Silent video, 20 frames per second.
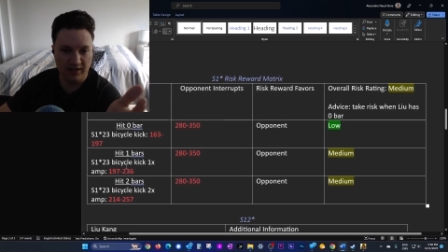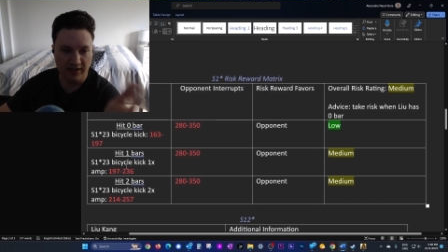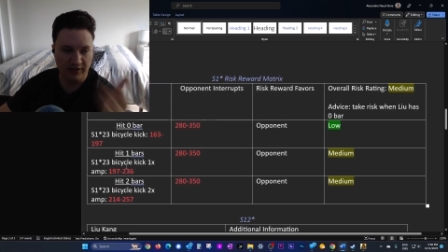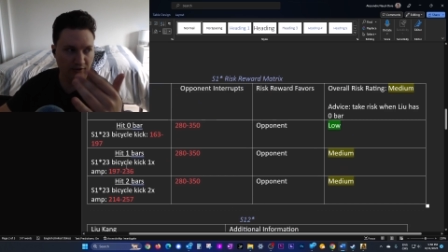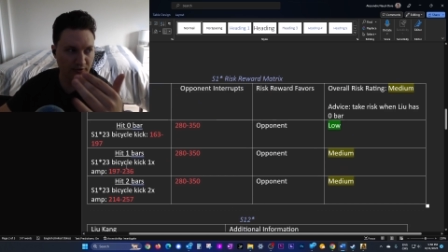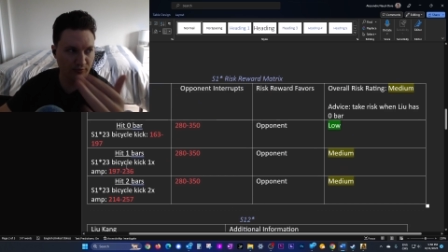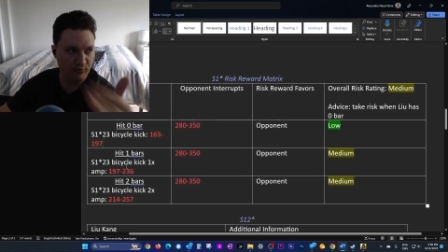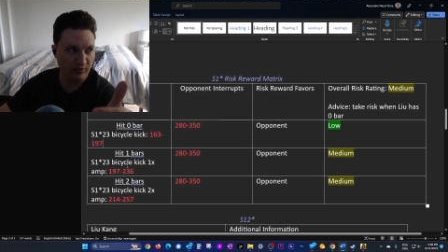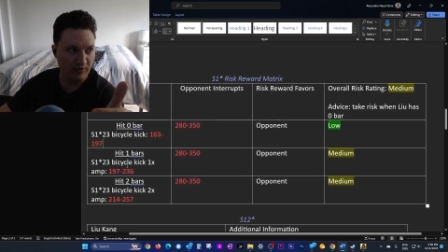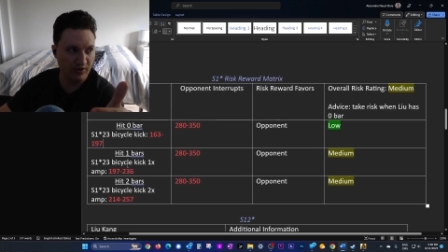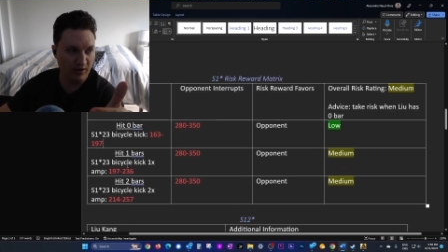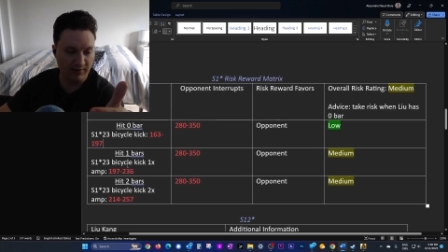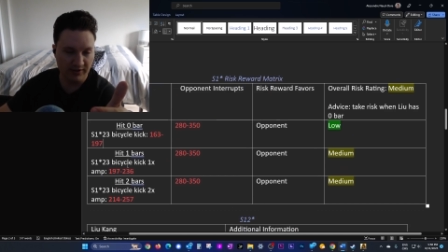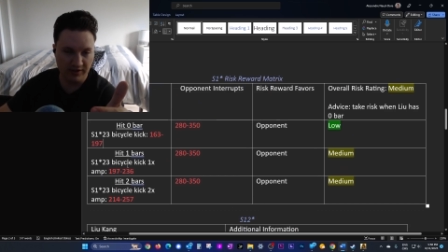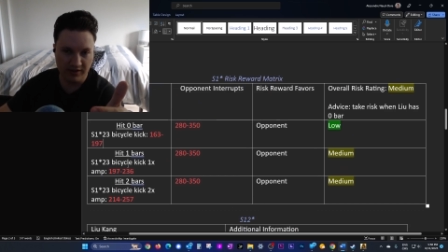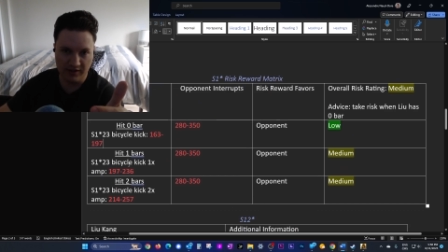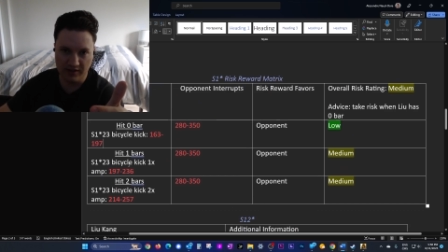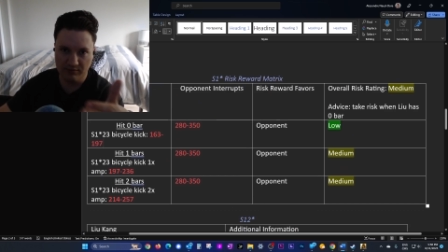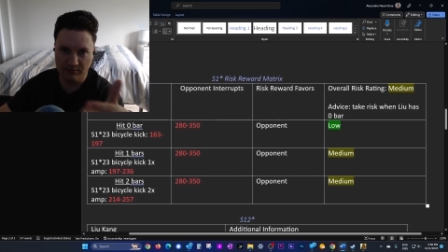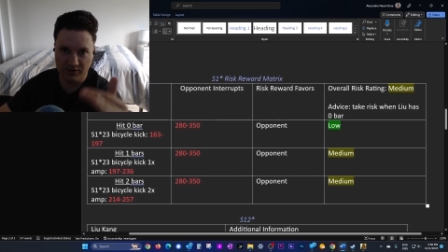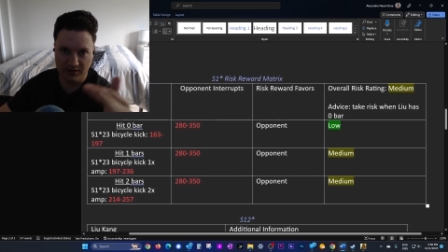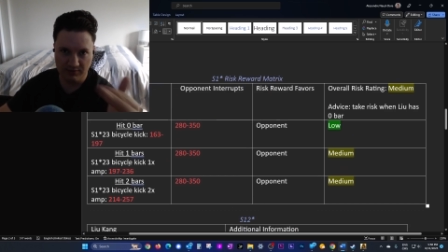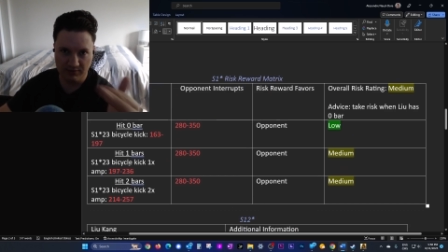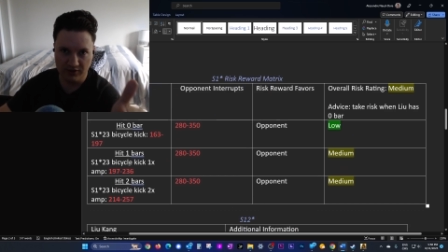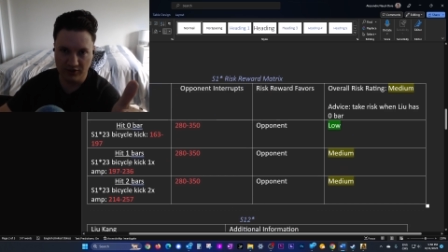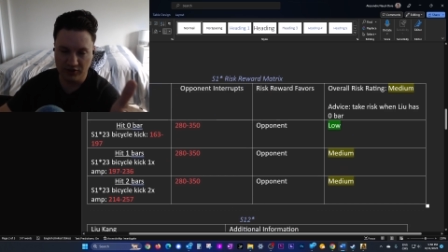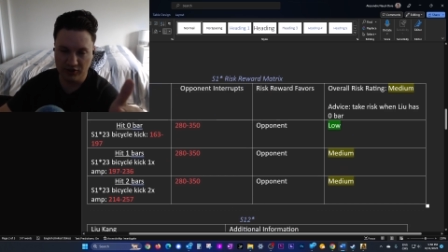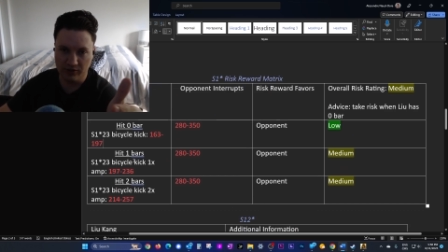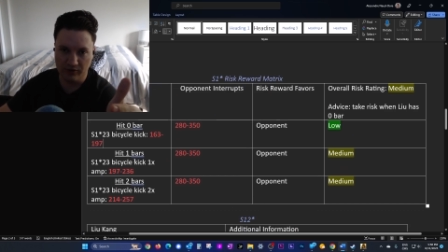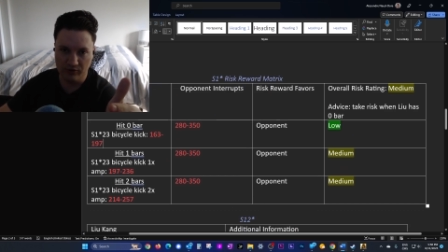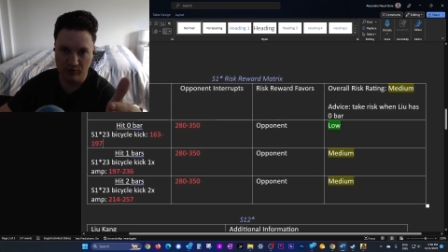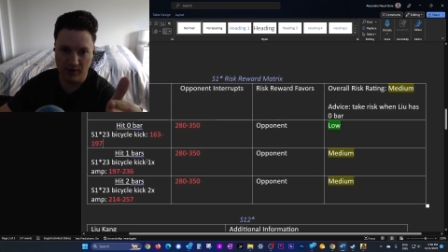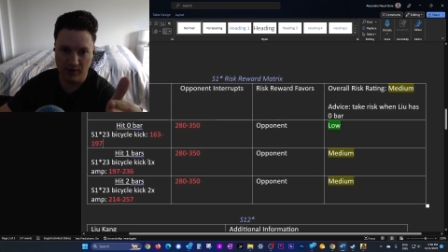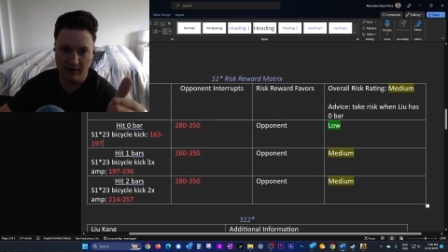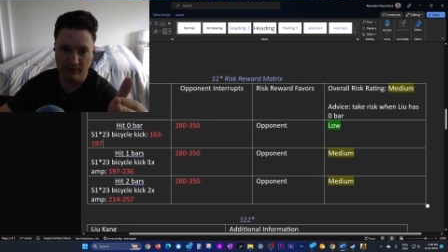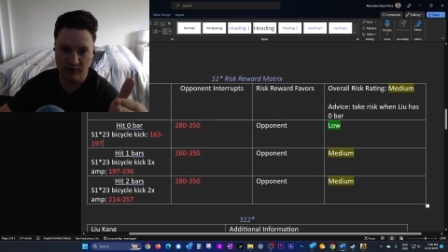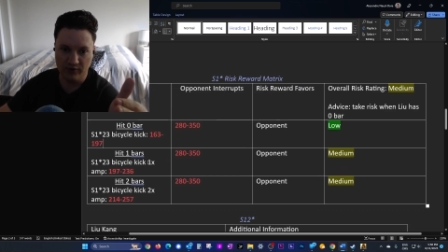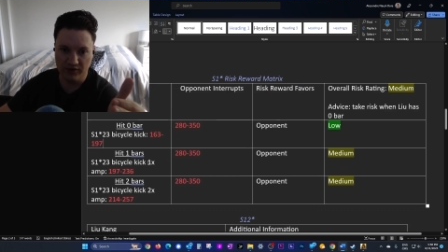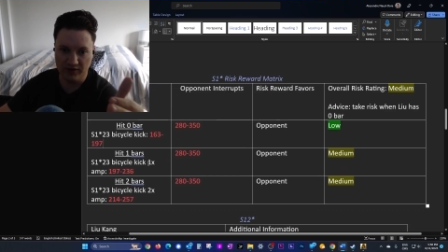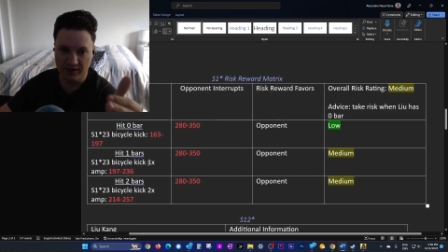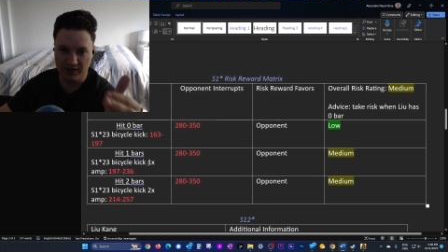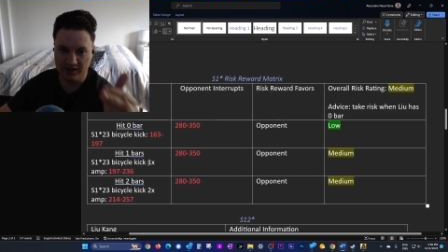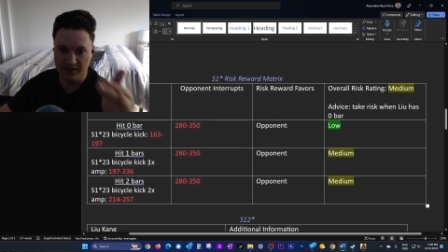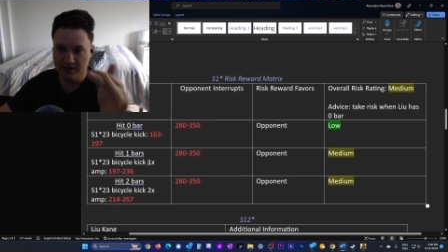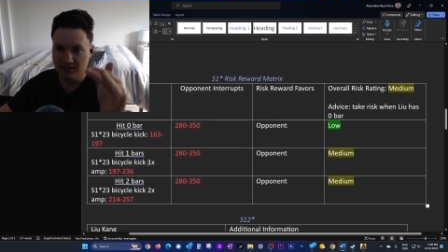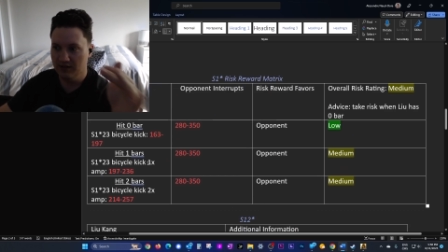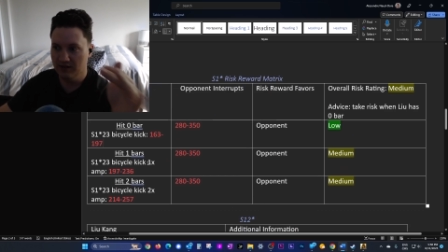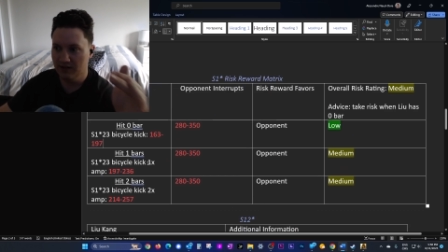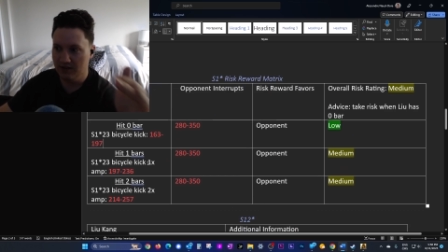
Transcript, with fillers: and don't worry about the numbers, I'm going to show you everything